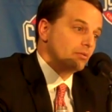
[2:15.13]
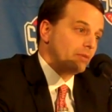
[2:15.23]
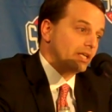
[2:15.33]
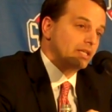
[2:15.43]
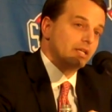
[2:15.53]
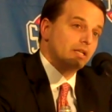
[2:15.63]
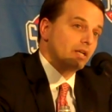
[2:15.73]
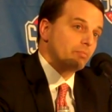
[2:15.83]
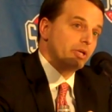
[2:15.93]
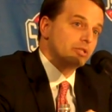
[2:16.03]
Mike Kennedy
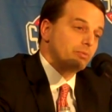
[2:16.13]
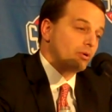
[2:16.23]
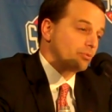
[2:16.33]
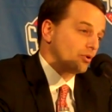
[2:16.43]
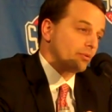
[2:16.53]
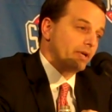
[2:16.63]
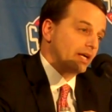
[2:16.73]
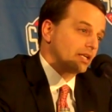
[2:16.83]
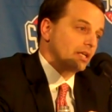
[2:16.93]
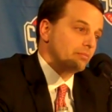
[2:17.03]
and our baseball program, and
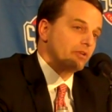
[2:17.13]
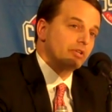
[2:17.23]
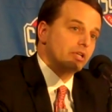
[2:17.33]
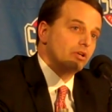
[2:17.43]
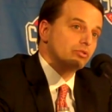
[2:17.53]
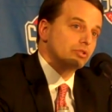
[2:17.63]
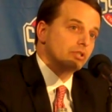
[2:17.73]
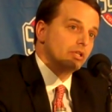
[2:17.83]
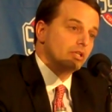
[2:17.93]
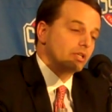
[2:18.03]
I can name every
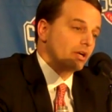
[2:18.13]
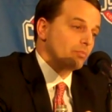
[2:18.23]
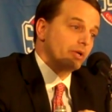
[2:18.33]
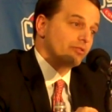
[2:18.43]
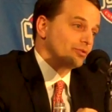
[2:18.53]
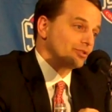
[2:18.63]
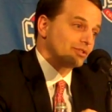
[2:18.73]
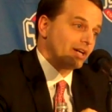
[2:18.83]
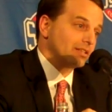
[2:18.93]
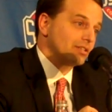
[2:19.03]
coach. Karen
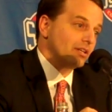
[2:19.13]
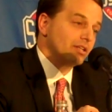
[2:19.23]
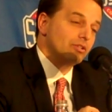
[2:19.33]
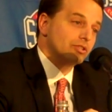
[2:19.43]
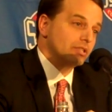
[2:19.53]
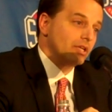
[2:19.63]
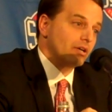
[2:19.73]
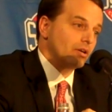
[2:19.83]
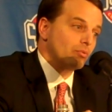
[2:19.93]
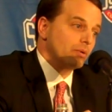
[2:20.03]
Barefoot's got a ton of energy,
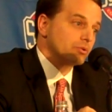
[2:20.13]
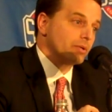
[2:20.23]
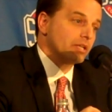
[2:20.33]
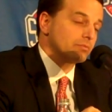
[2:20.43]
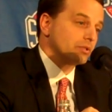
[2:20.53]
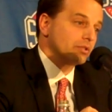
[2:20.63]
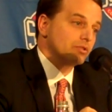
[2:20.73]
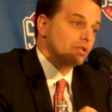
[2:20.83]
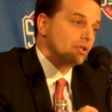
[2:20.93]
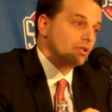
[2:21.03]
our women's basketball
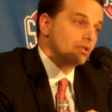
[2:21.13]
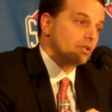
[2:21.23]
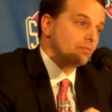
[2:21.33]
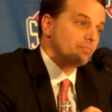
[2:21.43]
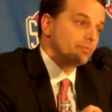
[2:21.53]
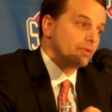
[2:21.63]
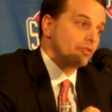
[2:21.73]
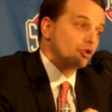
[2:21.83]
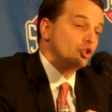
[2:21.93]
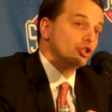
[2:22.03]
coach. The
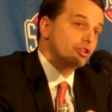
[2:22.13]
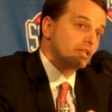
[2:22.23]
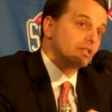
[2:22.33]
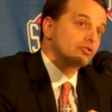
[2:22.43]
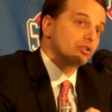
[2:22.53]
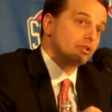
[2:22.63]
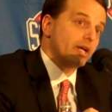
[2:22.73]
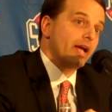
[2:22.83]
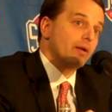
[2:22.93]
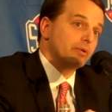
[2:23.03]
good things are going
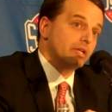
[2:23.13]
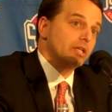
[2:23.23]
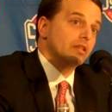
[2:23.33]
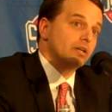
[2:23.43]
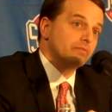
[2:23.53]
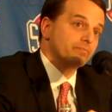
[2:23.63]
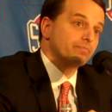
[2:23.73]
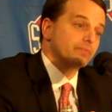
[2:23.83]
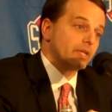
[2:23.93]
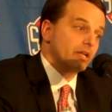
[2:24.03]
to happen at Elon,
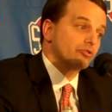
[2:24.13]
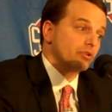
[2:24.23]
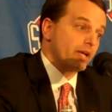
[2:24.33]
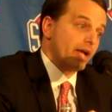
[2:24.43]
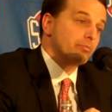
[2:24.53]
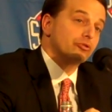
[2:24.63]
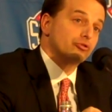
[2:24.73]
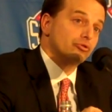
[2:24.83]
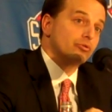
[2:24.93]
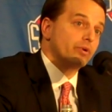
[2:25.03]
and it's going to happen
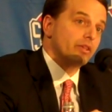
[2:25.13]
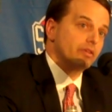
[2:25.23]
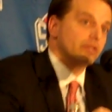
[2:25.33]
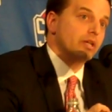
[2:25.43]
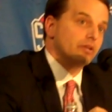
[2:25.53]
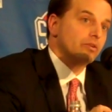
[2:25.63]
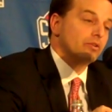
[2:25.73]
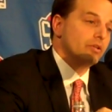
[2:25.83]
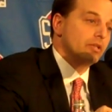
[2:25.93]
sooner rather than later.